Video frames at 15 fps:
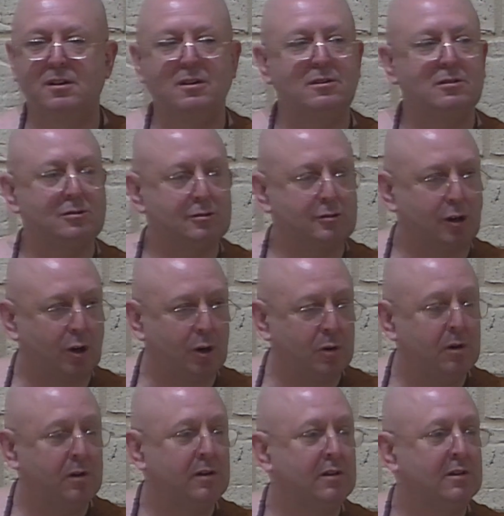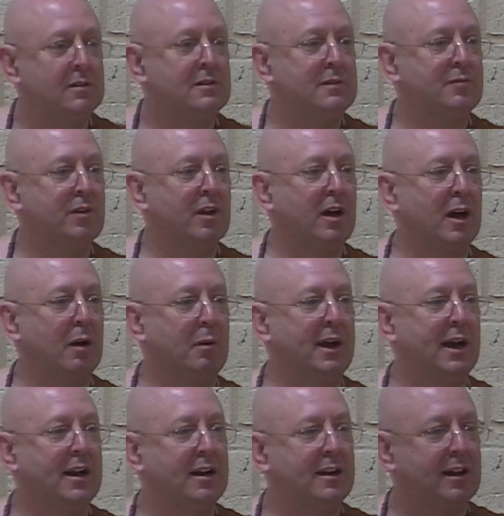So we
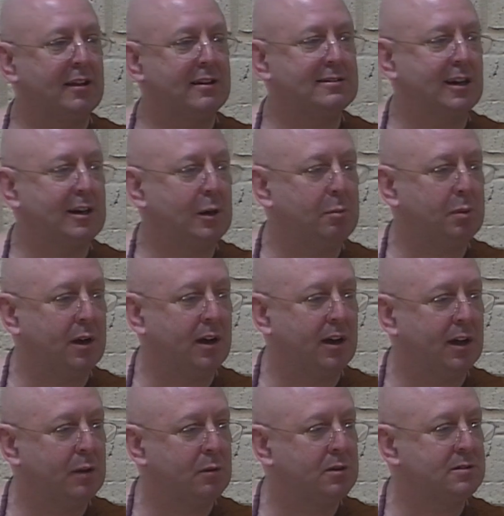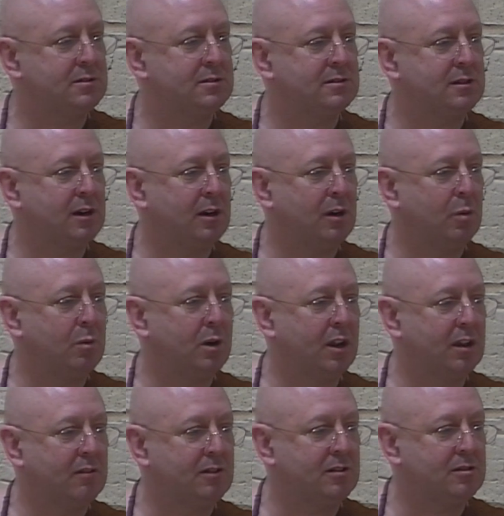had another teddy bear here. There was on one of
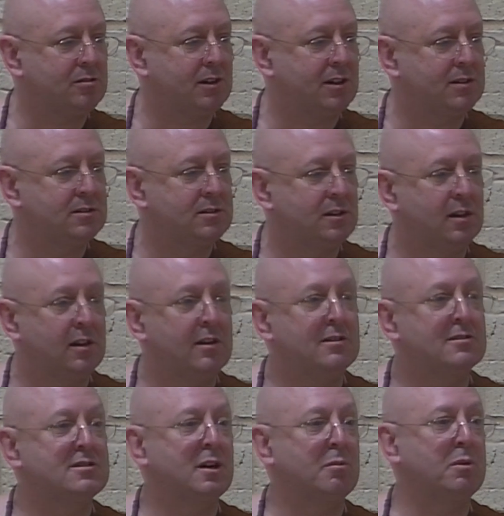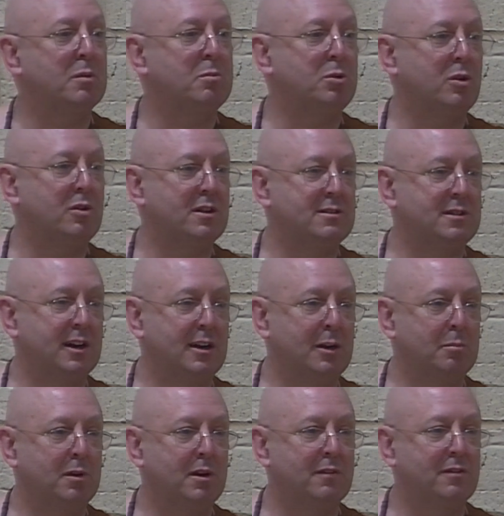the retreats, someone had bought a teddy
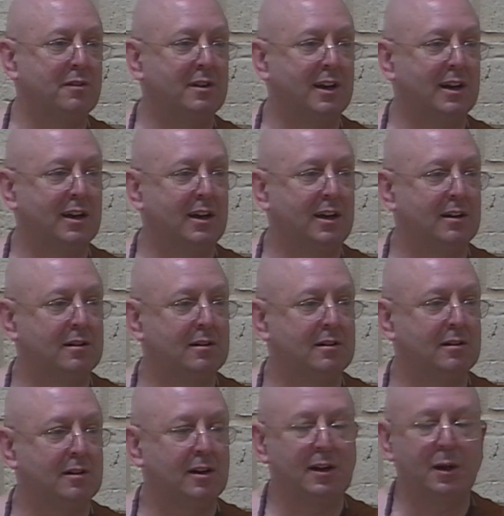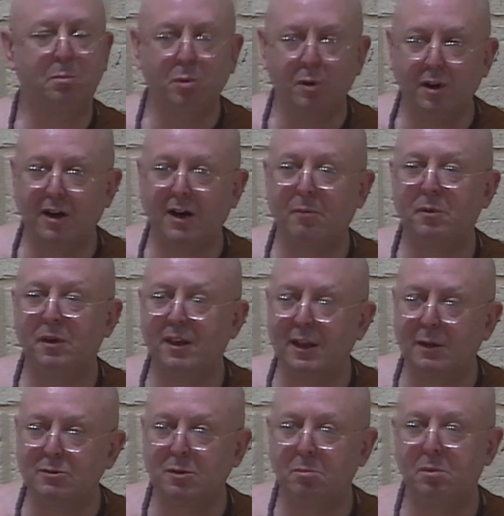bear for their kid, and they put it up here. That
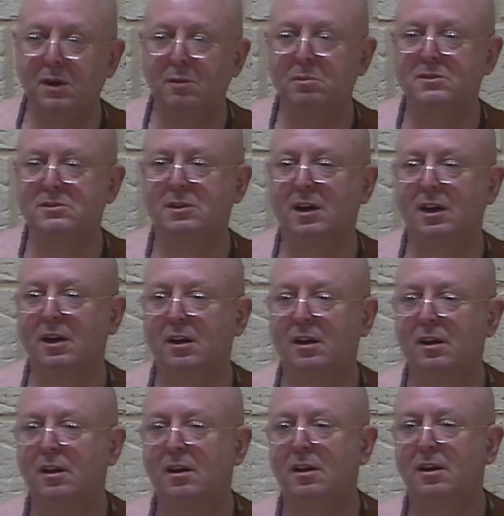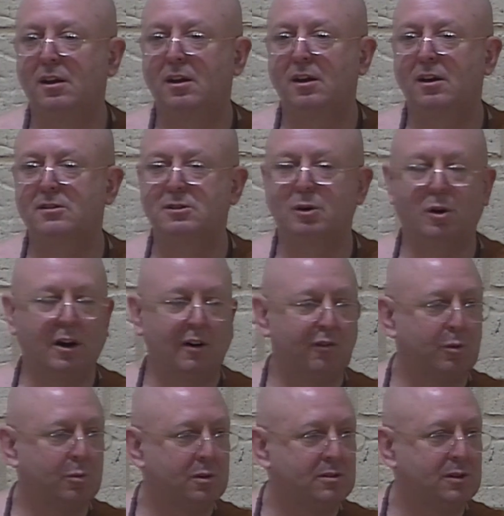was a big mistake. And so
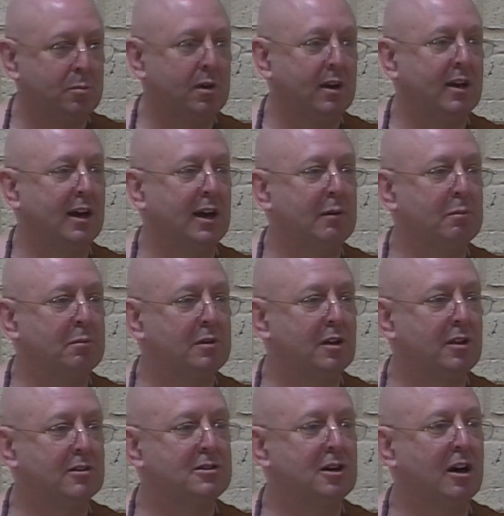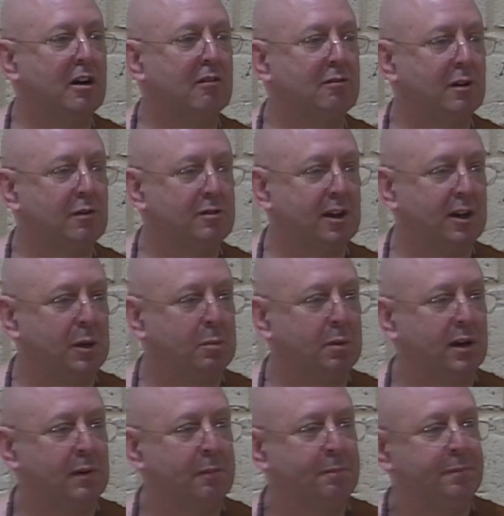afterwards it became the Jhana Grove teddy bear.